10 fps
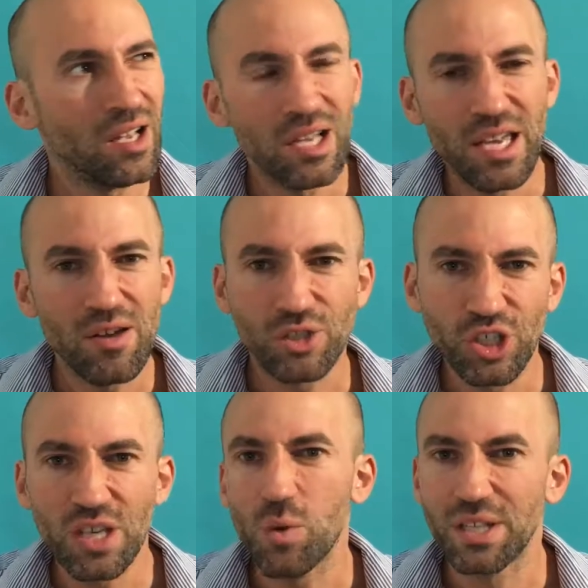he or
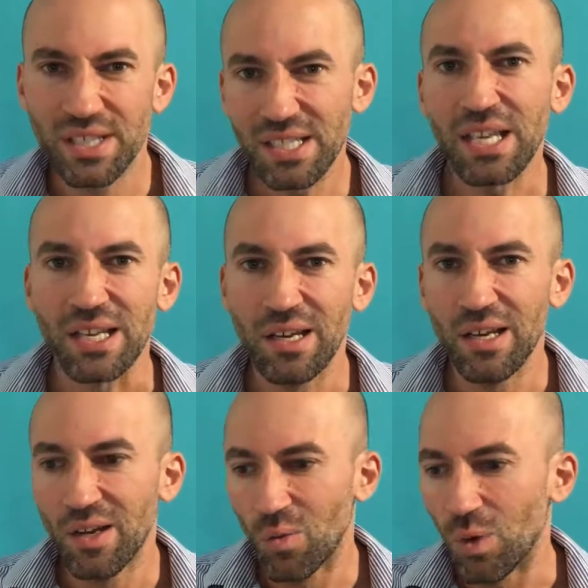she want to see
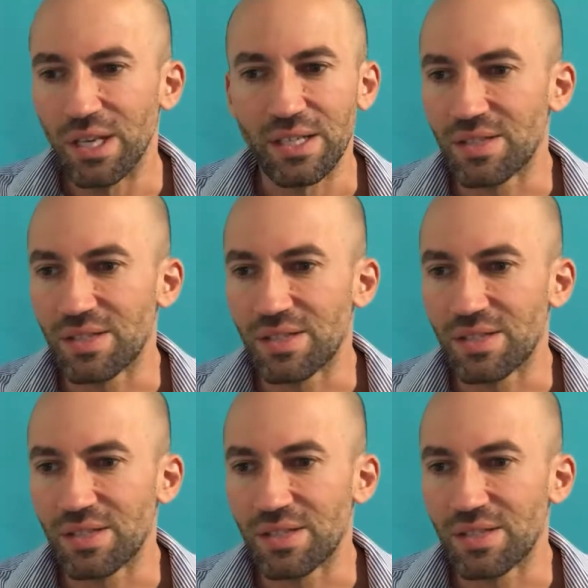when